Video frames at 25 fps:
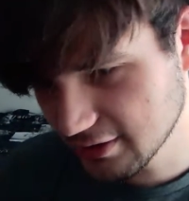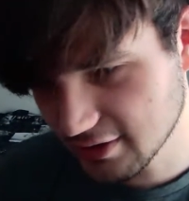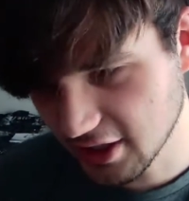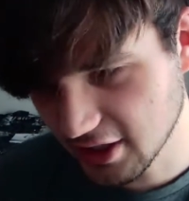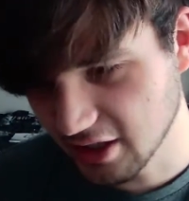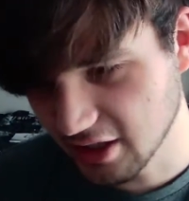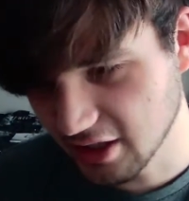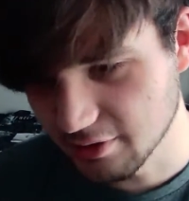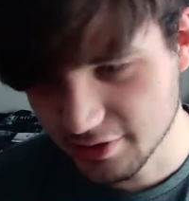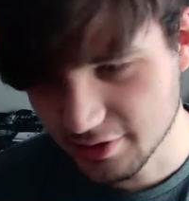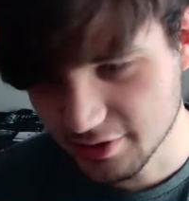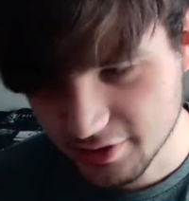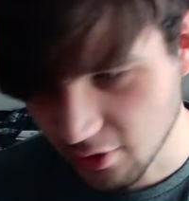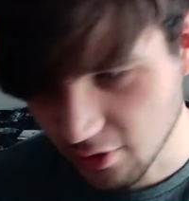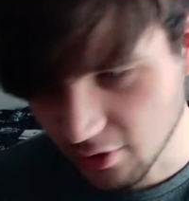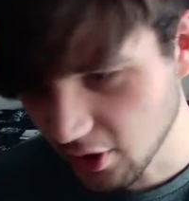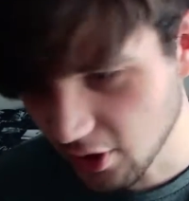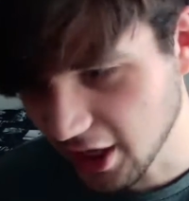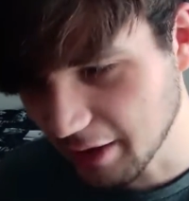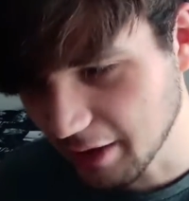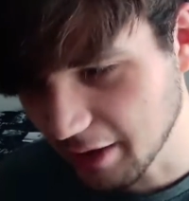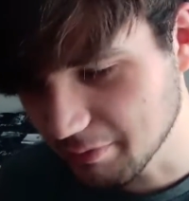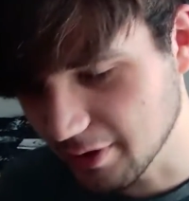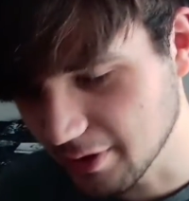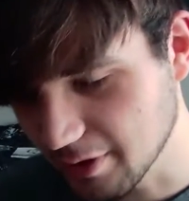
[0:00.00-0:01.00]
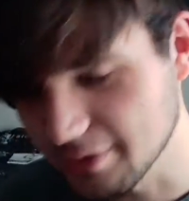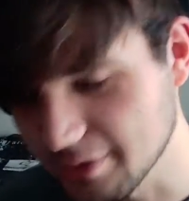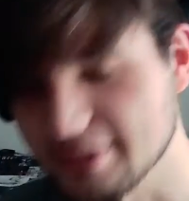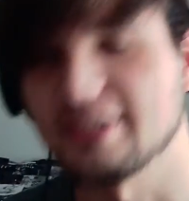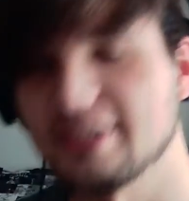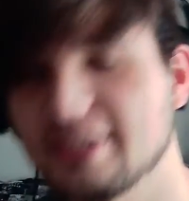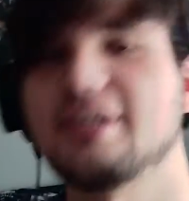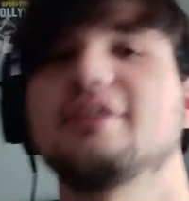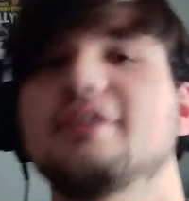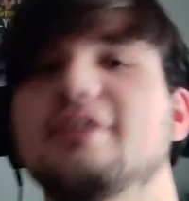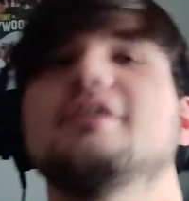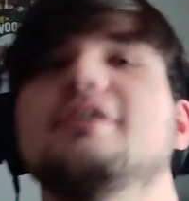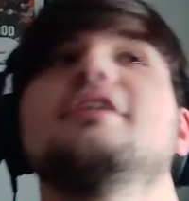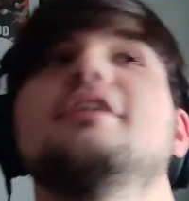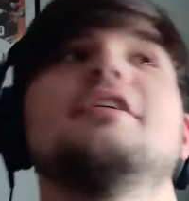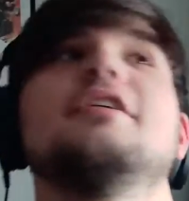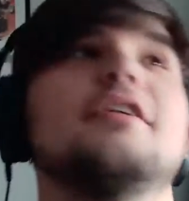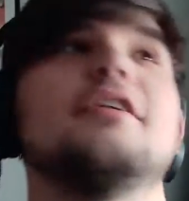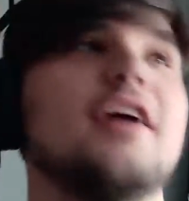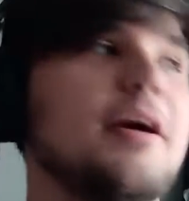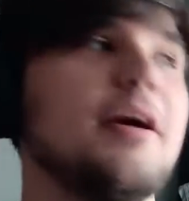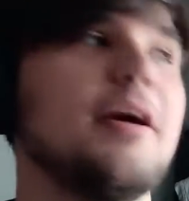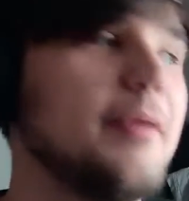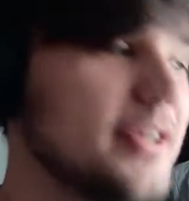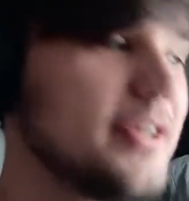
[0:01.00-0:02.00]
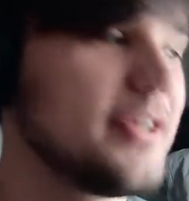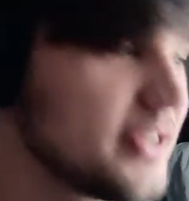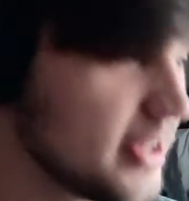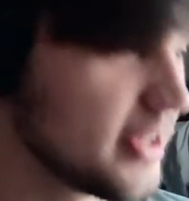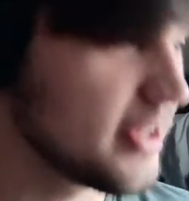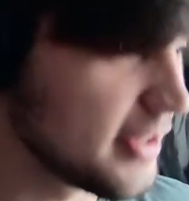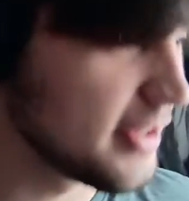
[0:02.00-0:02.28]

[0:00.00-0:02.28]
and I was so hyped. I was like, oh, I'm actually on the